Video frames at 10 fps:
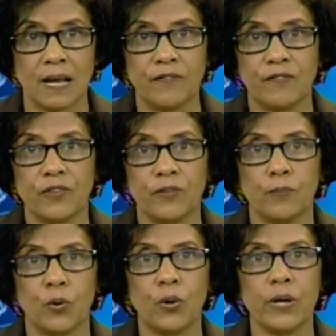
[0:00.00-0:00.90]

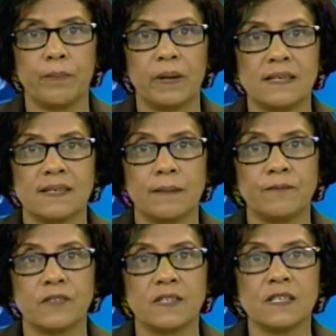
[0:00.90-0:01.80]
Furthermore, he placed
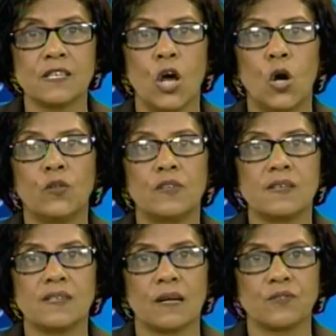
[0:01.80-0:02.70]
emphasis on the
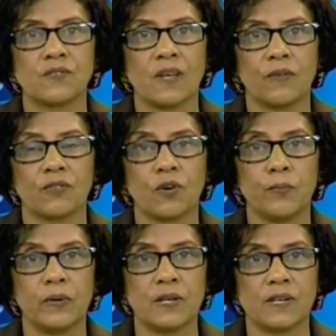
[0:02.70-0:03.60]
South-South
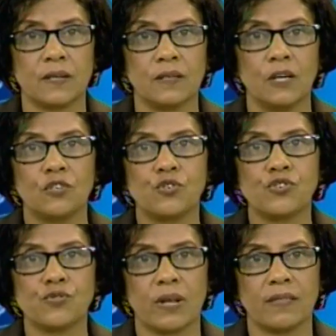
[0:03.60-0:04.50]
cooperation to
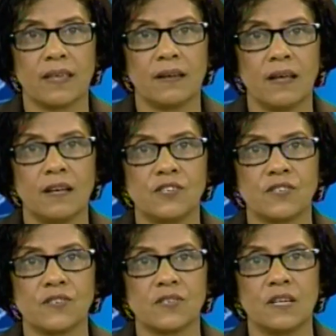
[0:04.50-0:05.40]
strengthen and
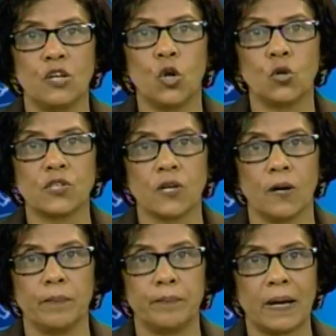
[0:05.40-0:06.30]
sustain
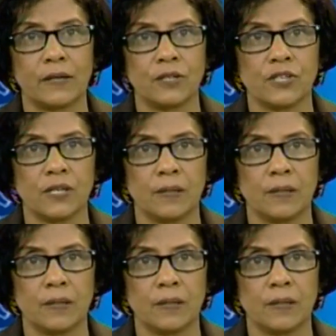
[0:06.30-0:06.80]
long-term partnership.